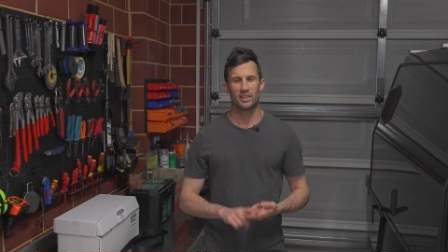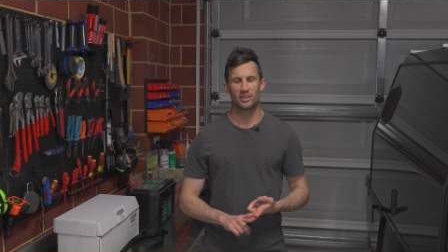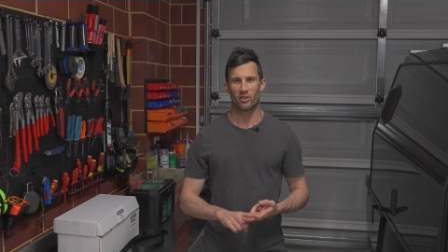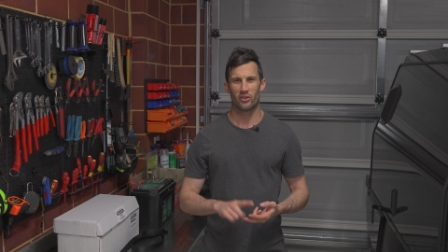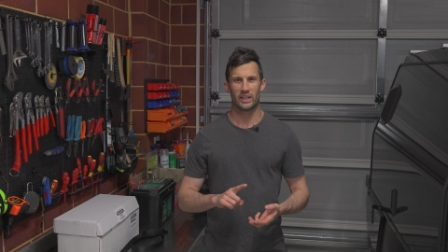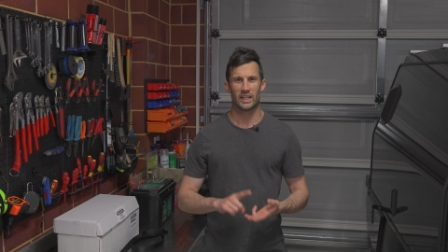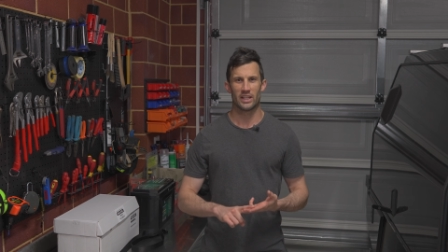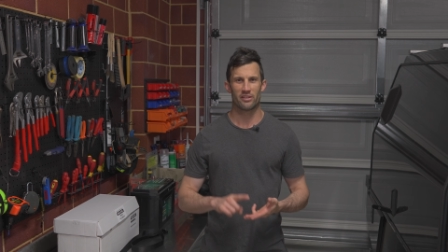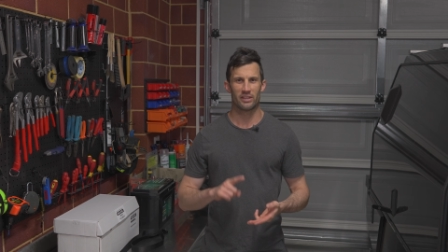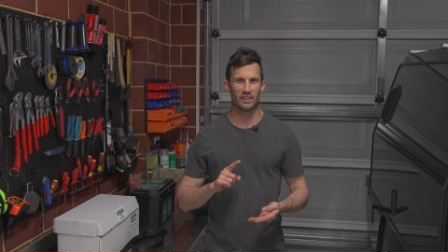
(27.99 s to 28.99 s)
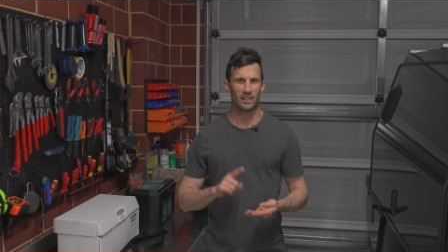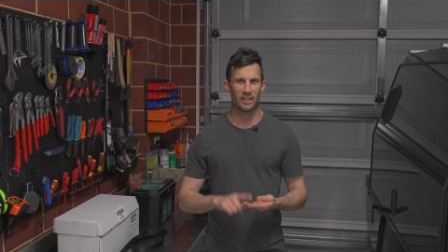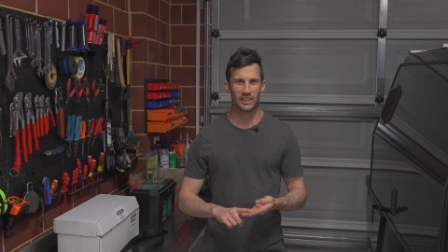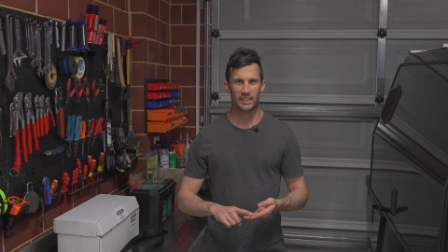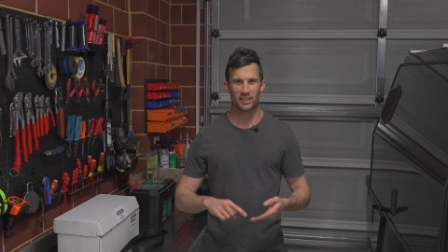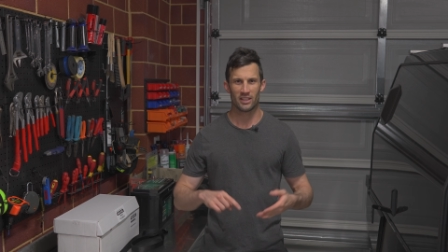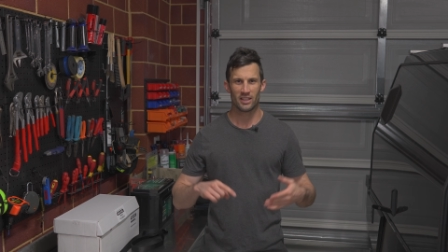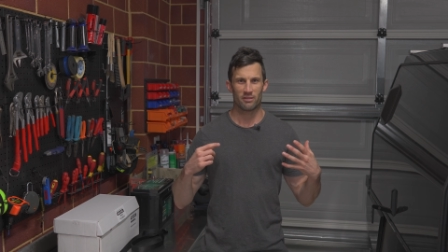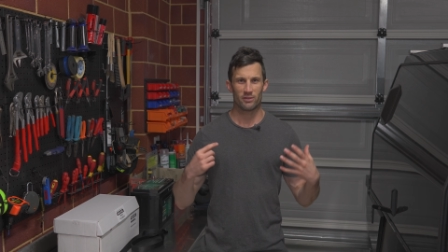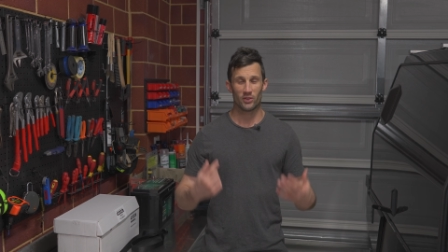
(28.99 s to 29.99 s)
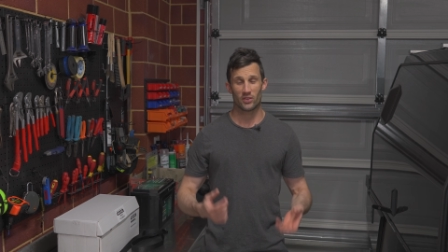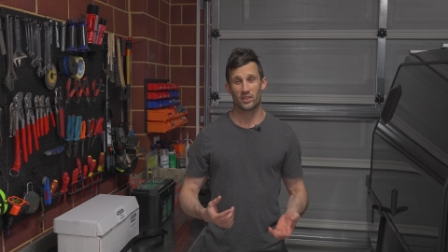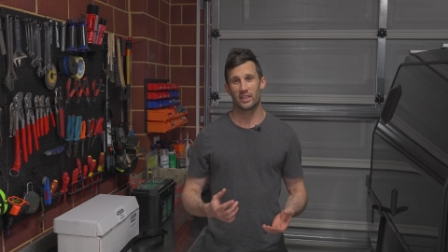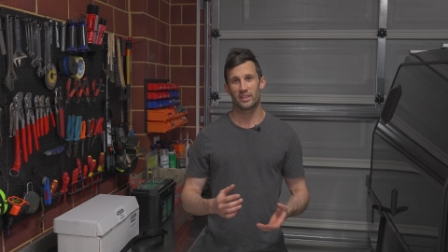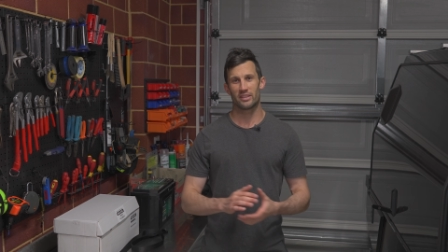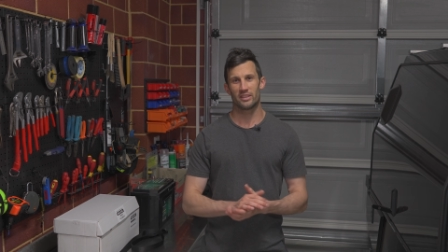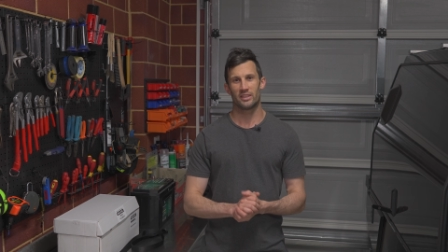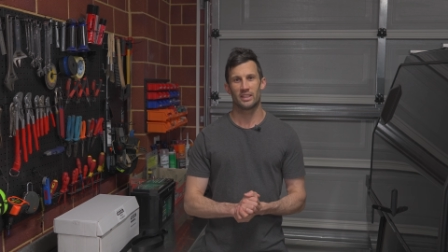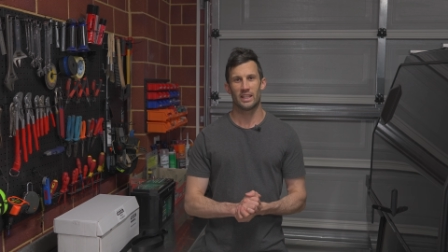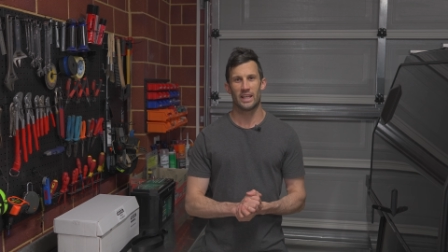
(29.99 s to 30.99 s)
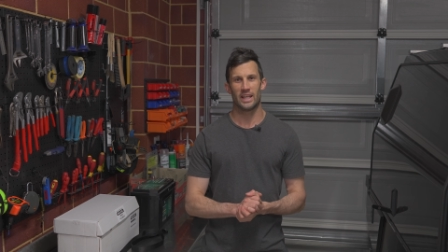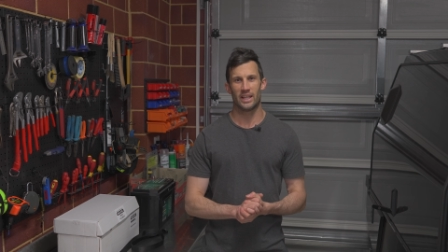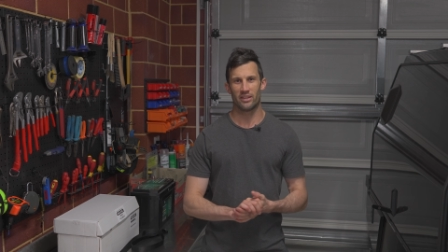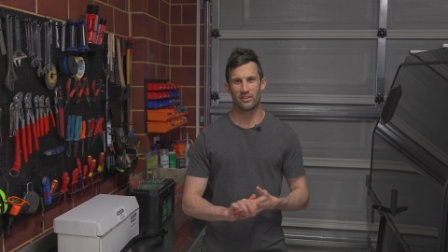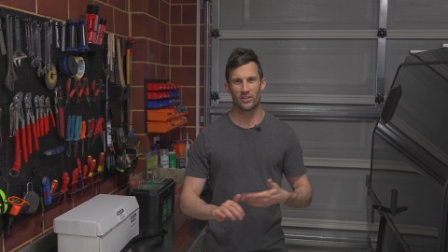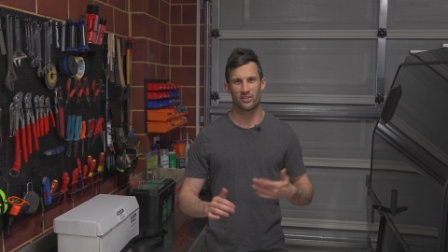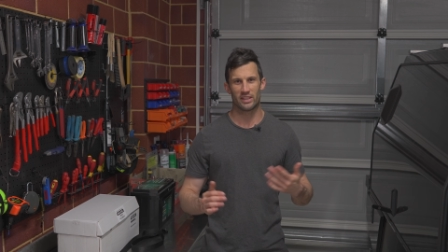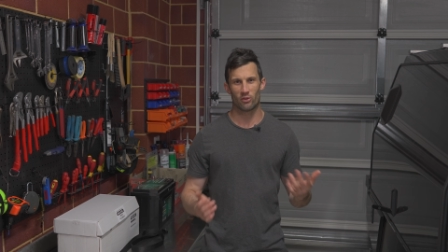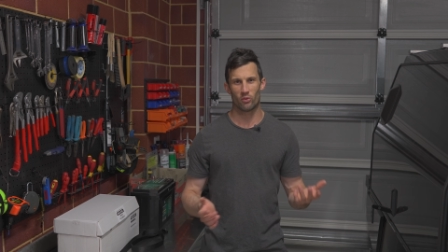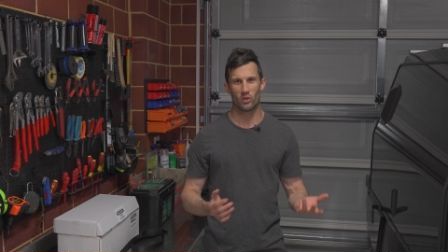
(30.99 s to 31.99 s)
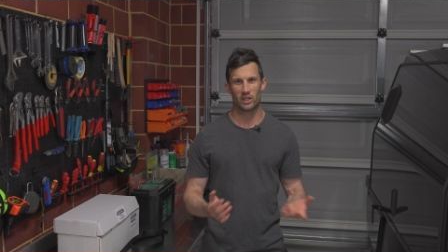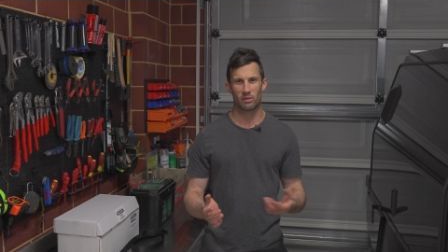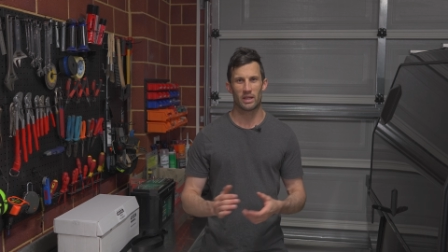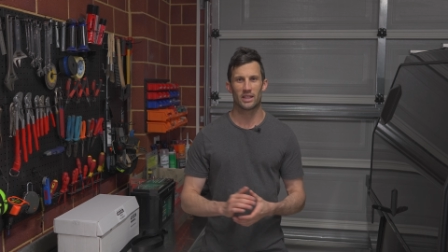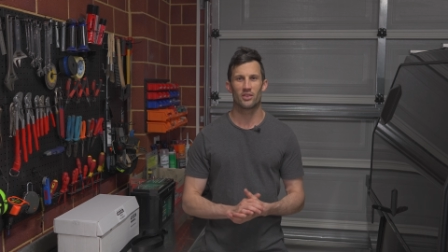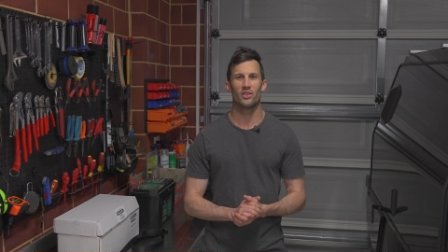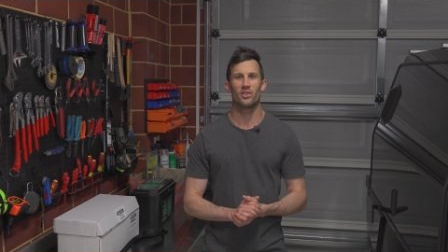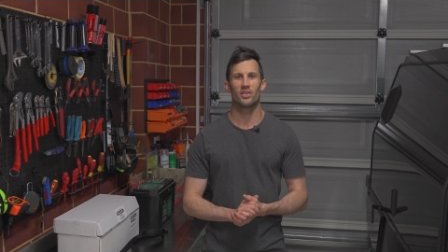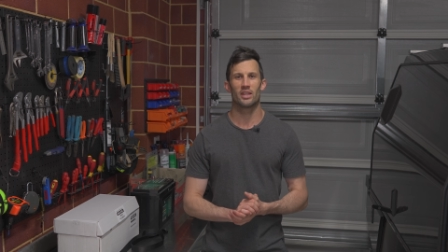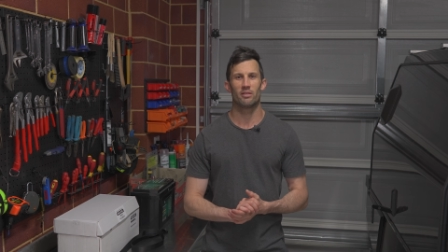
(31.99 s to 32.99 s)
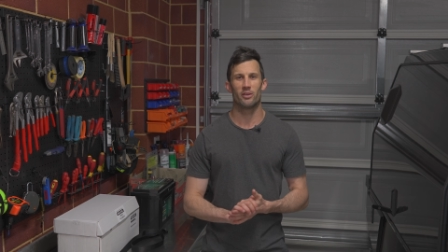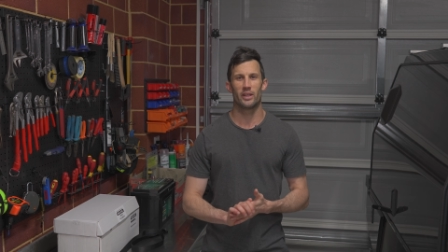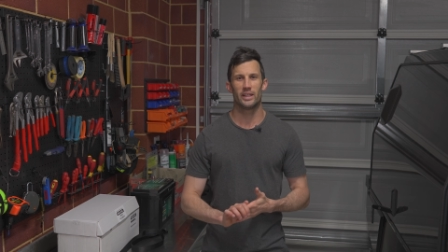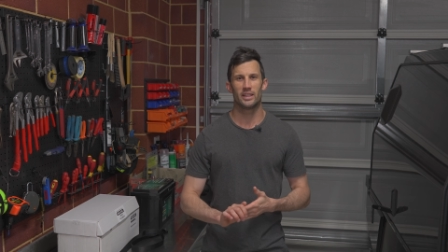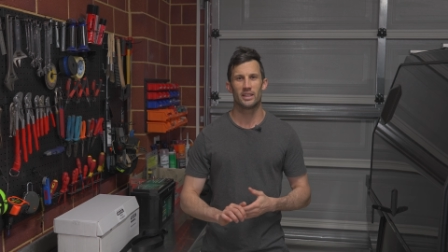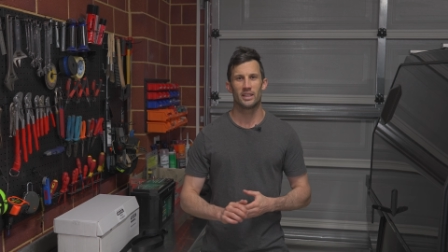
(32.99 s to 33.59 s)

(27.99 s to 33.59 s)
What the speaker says: Corrie heat shrink lugging, fuse selection, and just general wiring practices and stuff like that.